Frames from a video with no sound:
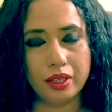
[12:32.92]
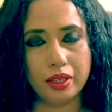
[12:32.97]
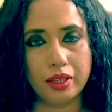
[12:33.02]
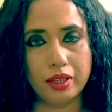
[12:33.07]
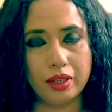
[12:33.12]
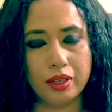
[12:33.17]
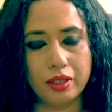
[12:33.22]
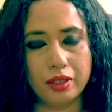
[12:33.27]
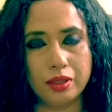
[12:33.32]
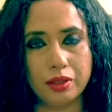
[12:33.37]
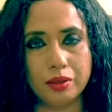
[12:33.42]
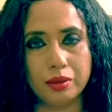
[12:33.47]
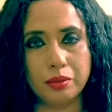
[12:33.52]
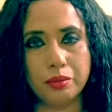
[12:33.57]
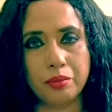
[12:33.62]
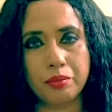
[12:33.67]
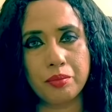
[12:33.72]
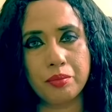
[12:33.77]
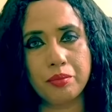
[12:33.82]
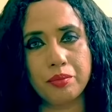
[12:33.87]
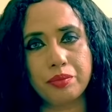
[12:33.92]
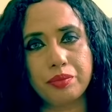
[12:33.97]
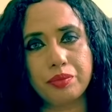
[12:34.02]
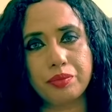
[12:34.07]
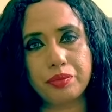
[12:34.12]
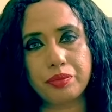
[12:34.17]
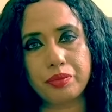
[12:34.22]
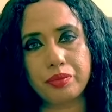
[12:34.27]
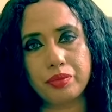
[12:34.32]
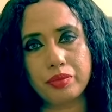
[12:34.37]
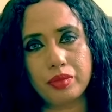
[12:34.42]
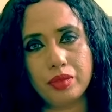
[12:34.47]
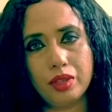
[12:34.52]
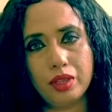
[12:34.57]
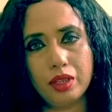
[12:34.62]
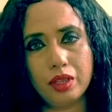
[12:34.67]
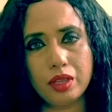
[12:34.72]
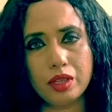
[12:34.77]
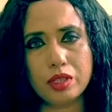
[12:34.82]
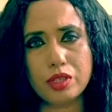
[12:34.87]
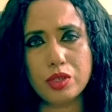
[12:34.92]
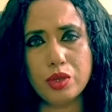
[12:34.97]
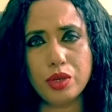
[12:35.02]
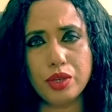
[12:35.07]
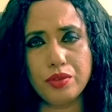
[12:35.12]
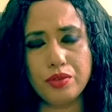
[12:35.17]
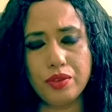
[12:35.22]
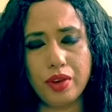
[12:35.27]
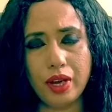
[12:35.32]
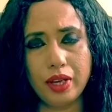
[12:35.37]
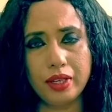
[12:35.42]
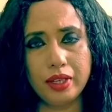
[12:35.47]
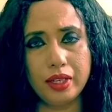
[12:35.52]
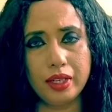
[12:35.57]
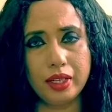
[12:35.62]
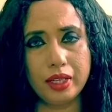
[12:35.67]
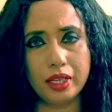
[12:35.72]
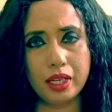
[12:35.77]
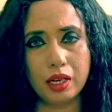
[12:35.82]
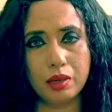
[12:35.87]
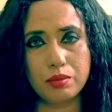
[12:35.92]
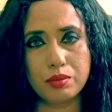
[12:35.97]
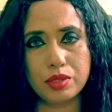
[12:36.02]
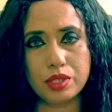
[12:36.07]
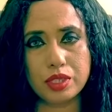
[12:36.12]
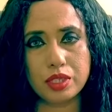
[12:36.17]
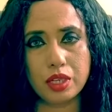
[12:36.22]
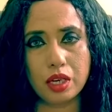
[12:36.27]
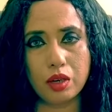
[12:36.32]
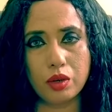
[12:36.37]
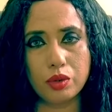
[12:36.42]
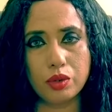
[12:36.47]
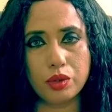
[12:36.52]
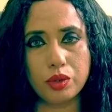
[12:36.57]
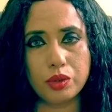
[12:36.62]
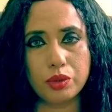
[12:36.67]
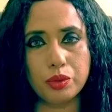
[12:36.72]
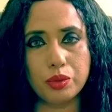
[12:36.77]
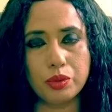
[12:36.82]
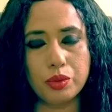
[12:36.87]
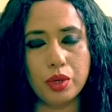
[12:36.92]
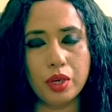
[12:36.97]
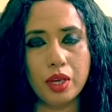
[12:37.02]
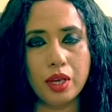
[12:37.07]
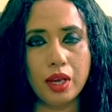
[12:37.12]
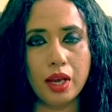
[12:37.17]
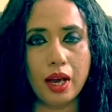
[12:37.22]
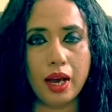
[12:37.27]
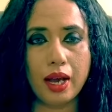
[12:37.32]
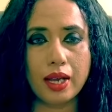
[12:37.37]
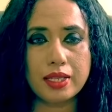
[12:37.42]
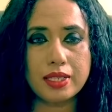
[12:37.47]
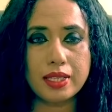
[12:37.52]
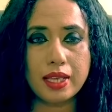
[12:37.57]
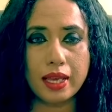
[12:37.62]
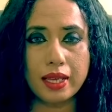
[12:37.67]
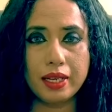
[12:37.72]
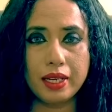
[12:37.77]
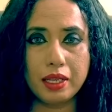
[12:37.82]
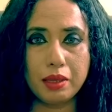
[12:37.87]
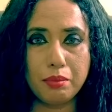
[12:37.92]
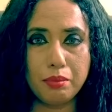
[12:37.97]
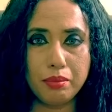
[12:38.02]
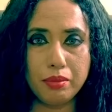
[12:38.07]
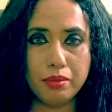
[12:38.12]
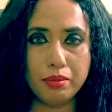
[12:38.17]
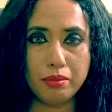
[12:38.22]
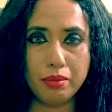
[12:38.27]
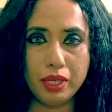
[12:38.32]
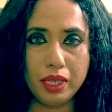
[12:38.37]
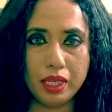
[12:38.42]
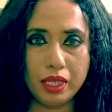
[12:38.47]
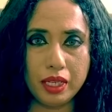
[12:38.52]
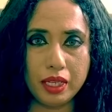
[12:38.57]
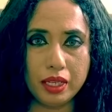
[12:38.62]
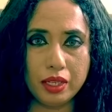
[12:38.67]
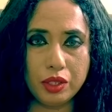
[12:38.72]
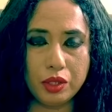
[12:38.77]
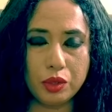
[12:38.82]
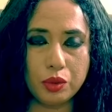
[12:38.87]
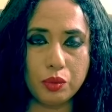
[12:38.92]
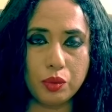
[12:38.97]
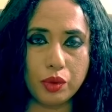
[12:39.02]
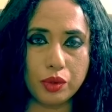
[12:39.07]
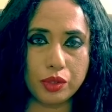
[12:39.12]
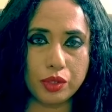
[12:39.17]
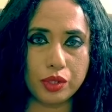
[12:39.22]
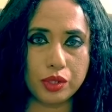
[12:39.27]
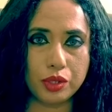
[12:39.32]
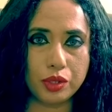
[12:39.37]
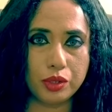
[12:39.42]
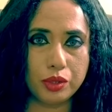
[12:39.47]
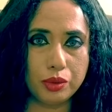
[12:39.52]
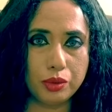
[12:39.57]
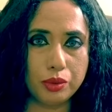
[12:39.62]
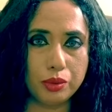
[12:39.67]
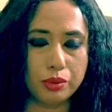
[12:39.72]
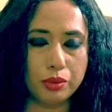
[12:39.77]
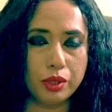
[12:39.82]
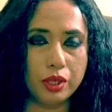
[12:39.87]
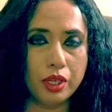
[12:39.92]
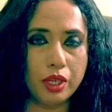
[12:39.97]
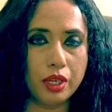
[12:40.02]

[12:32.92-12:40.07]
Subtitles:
So it finally comes down to assigning meaning to what you do.